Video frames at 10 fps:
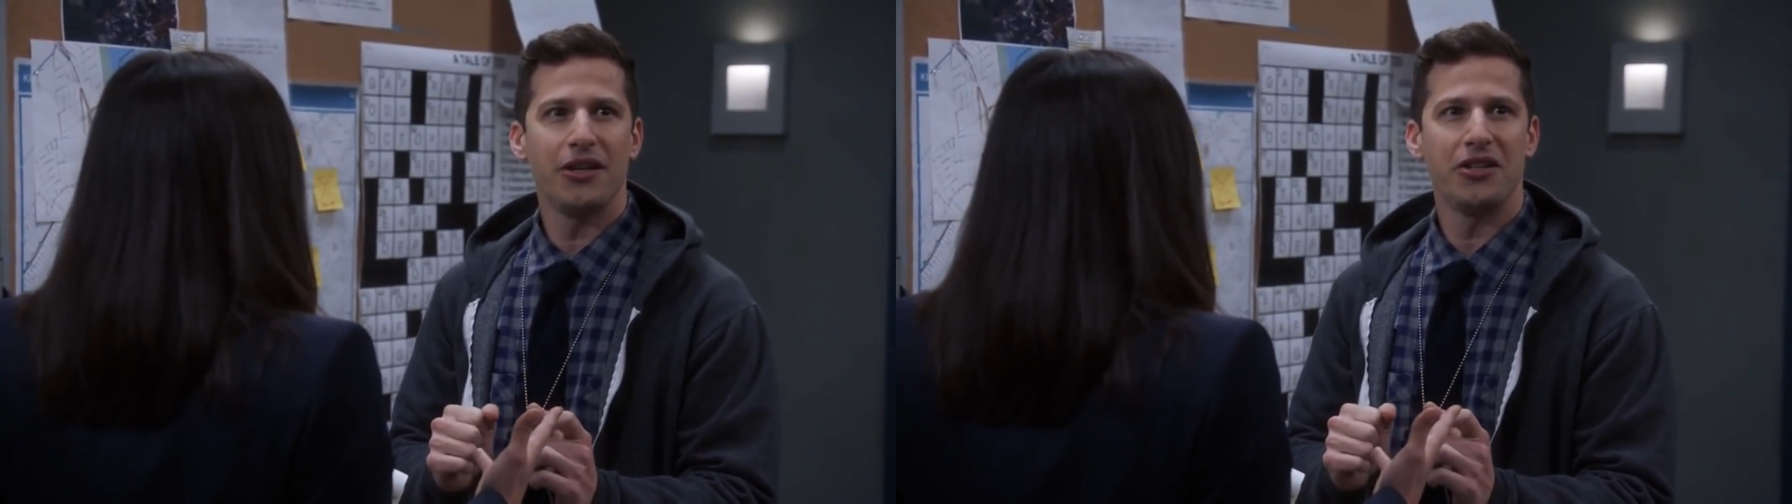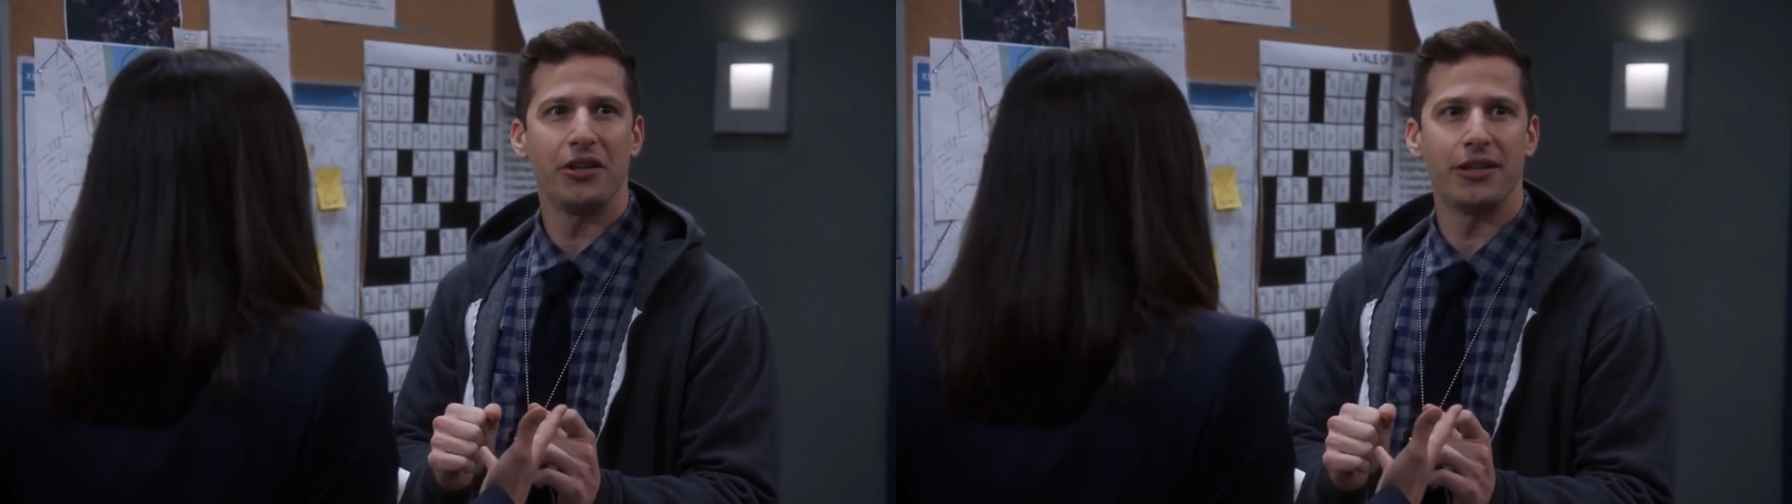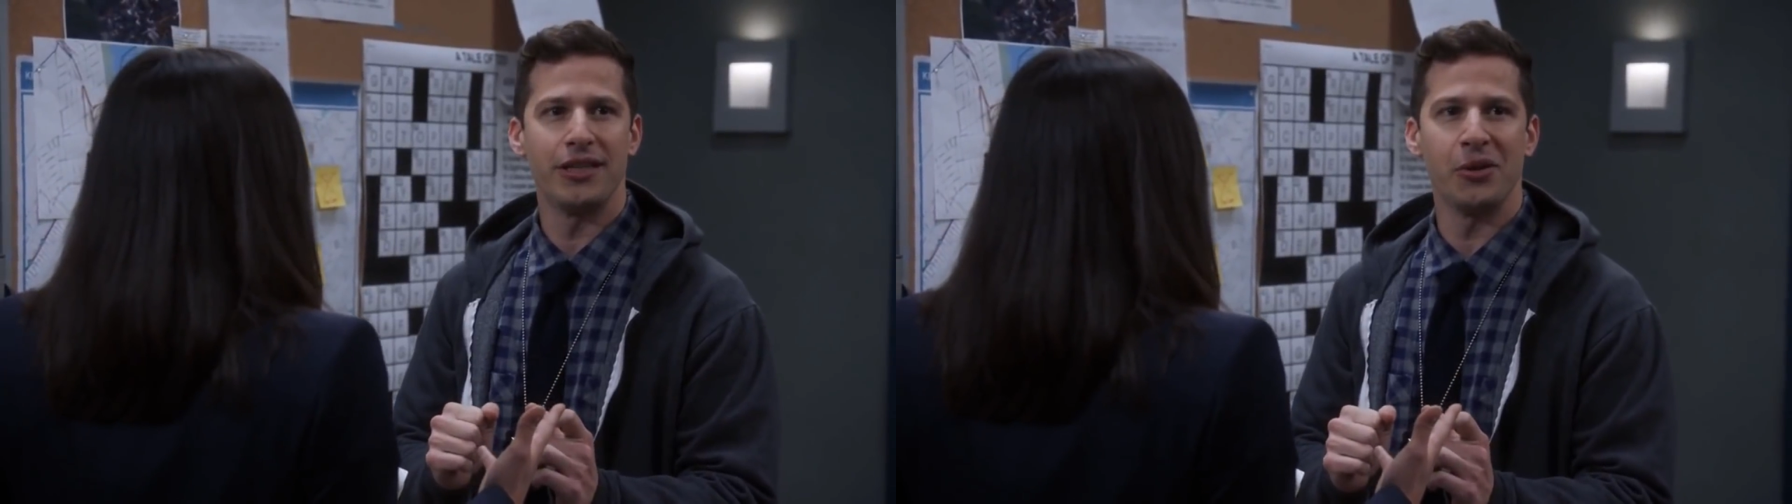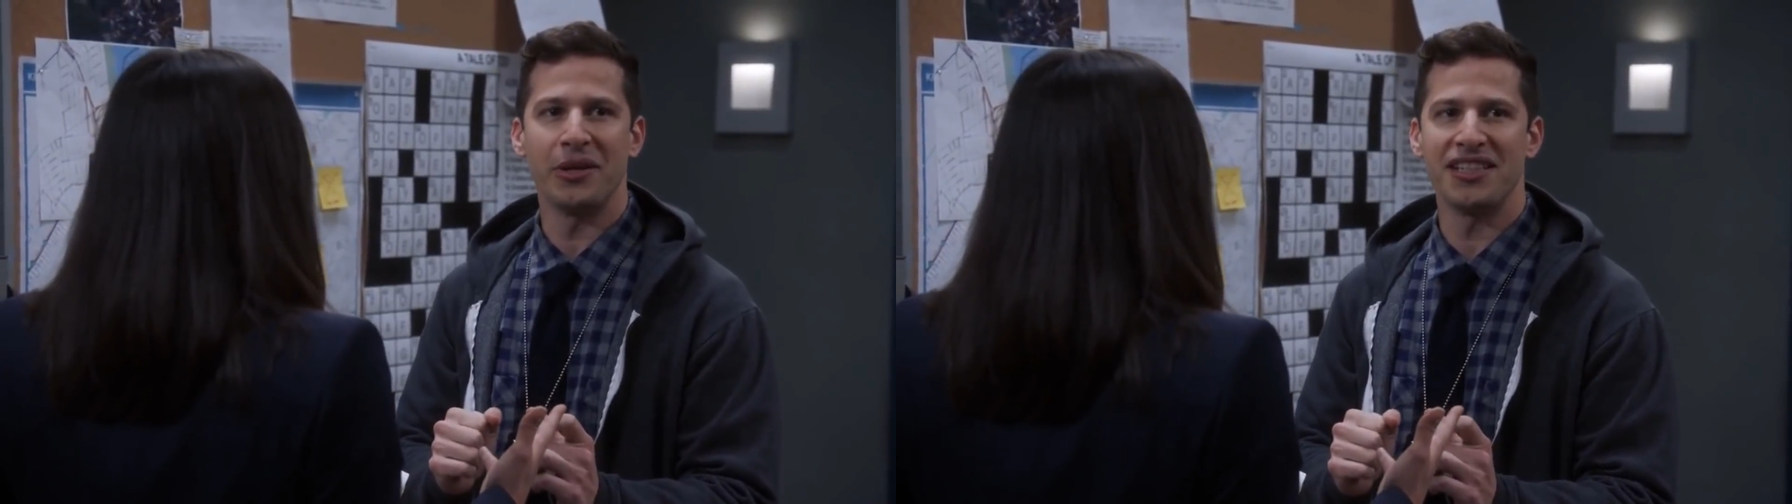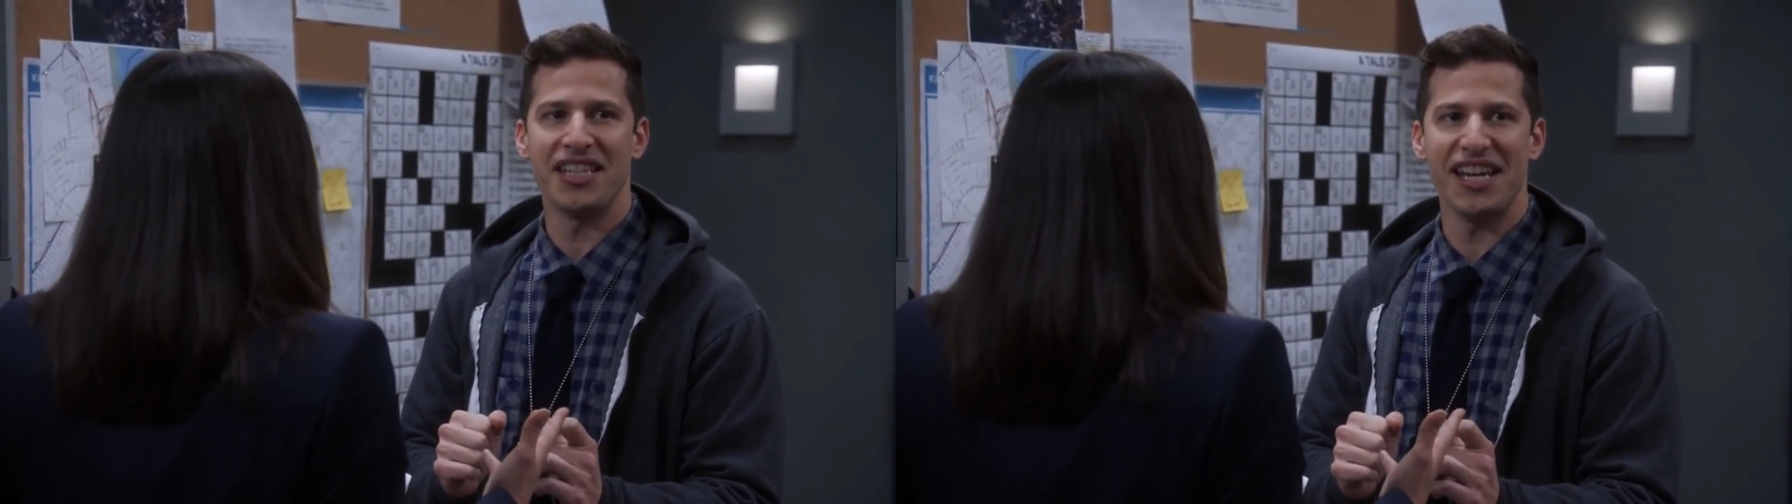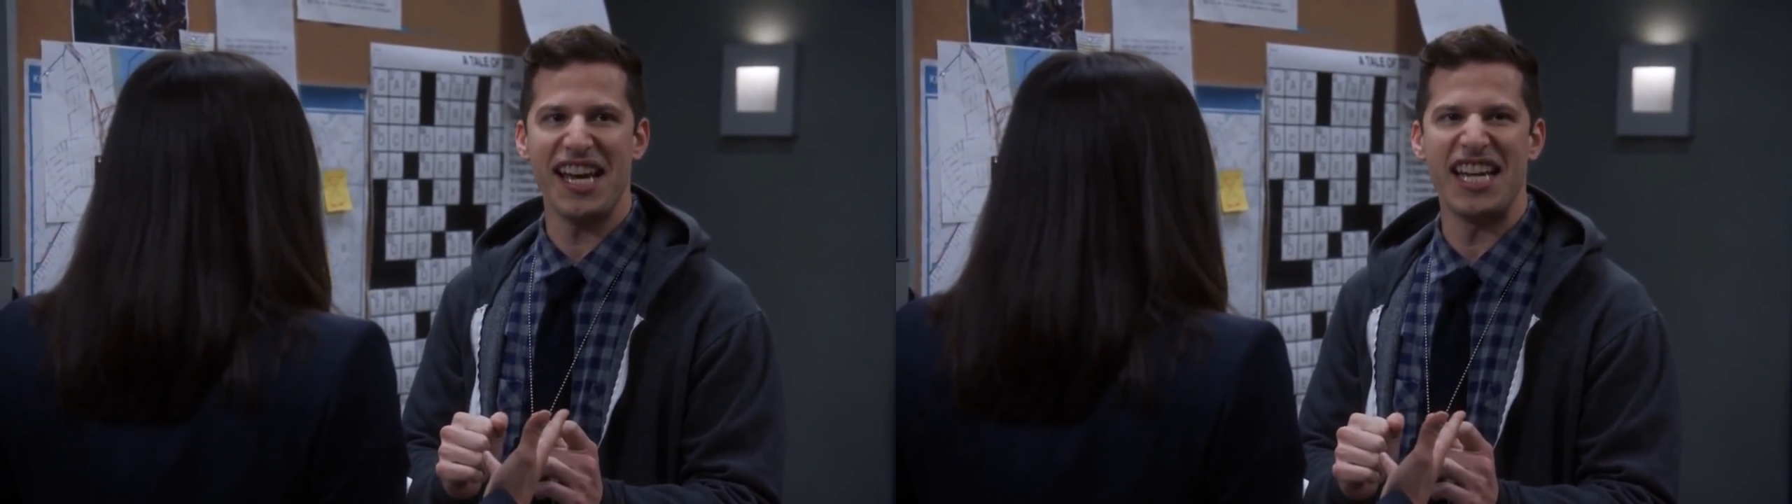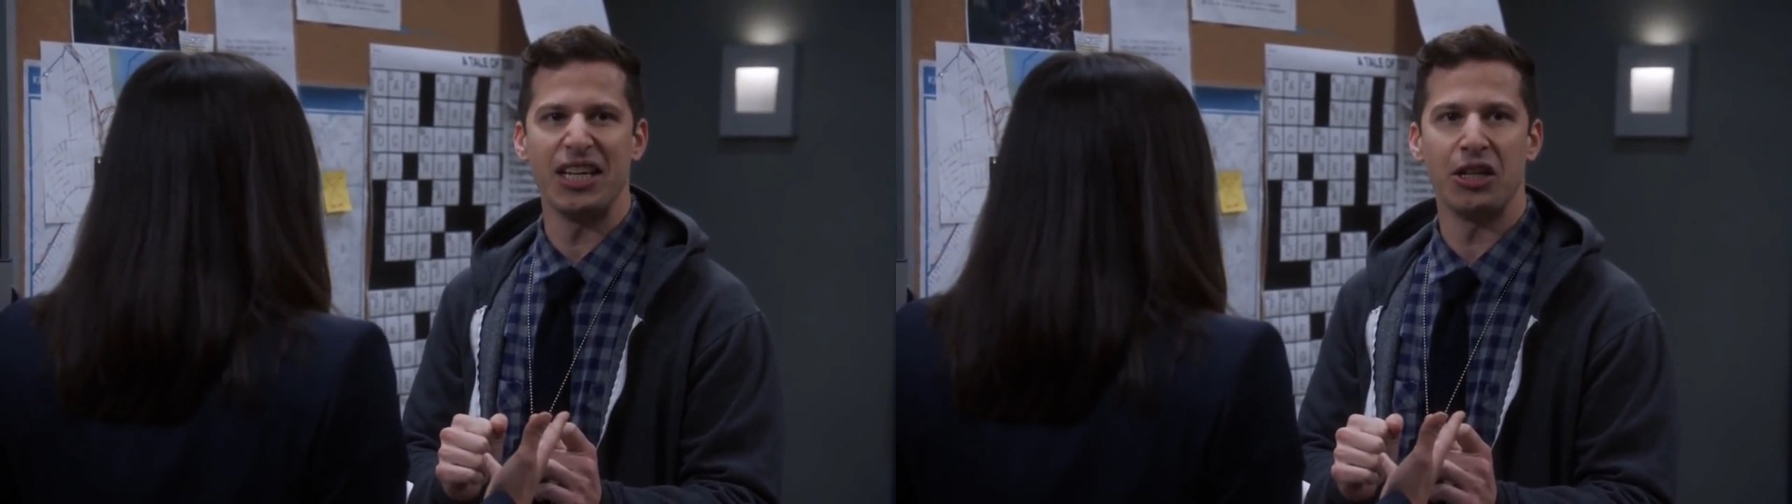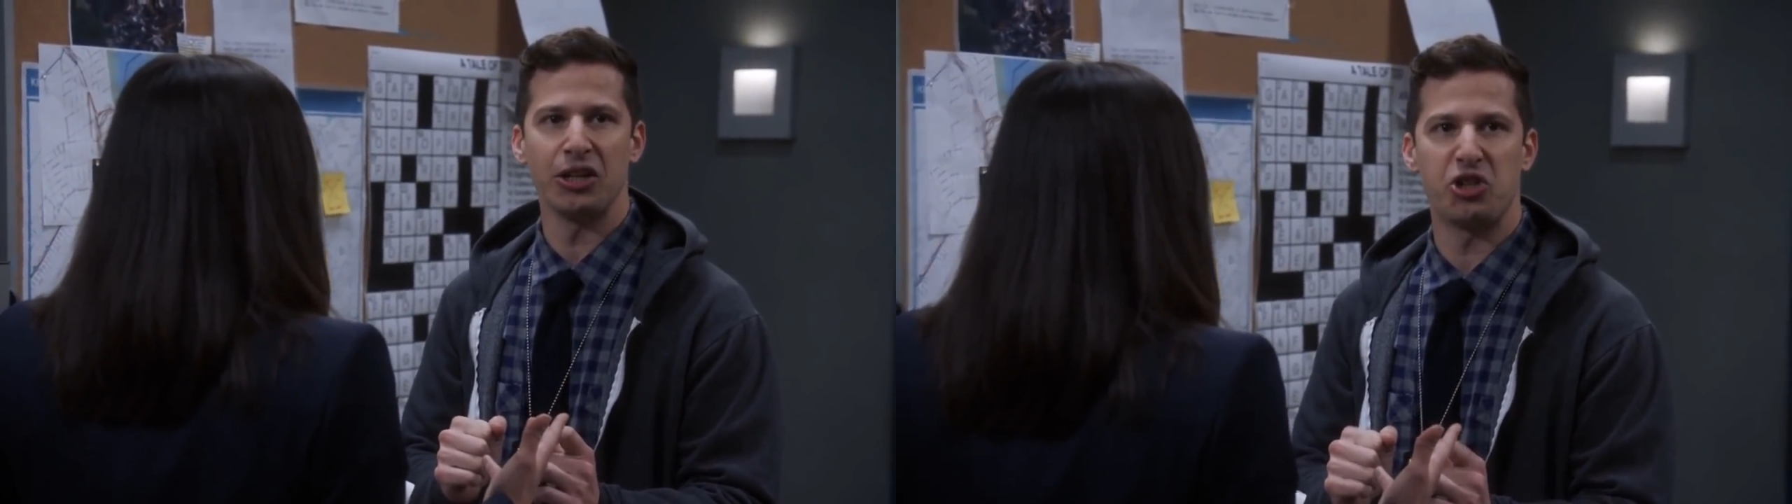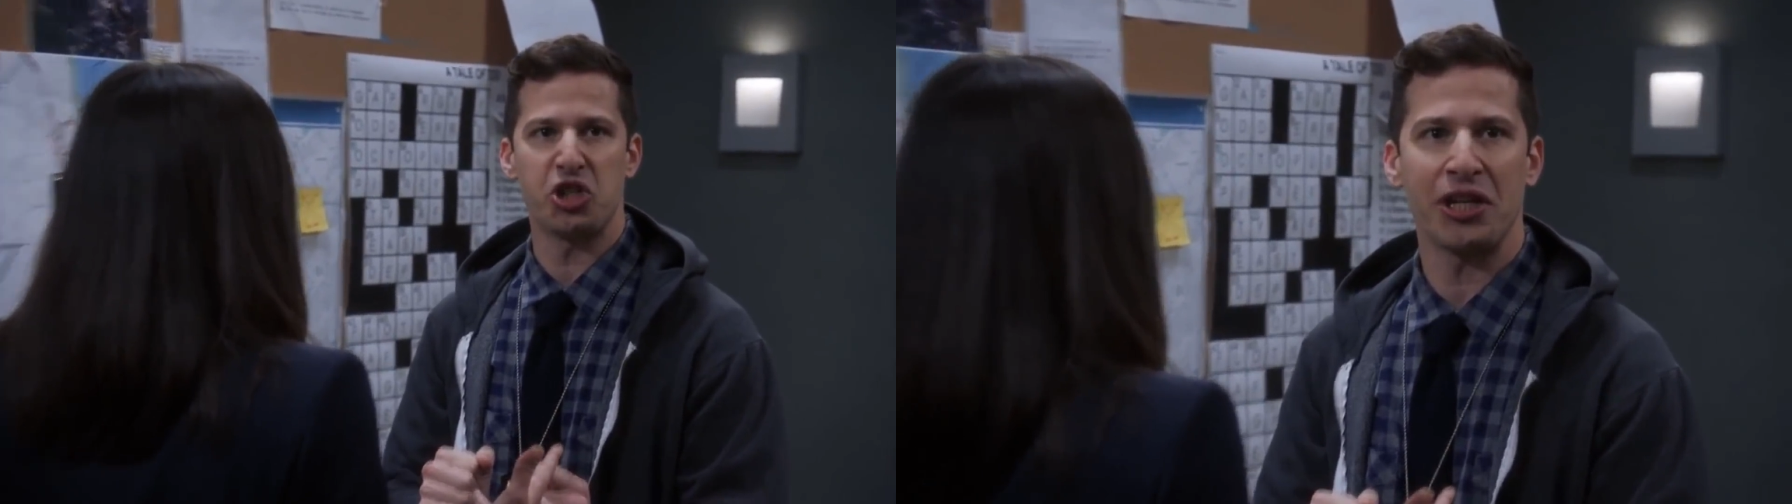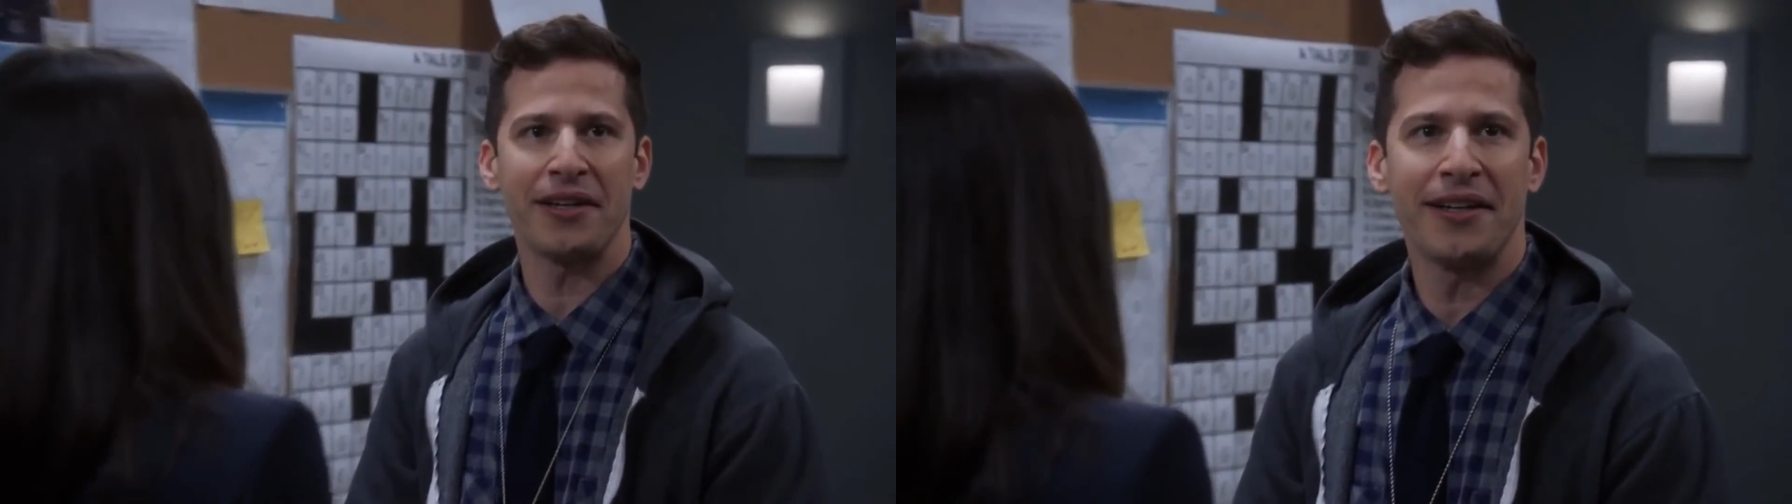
You're going to Ailge.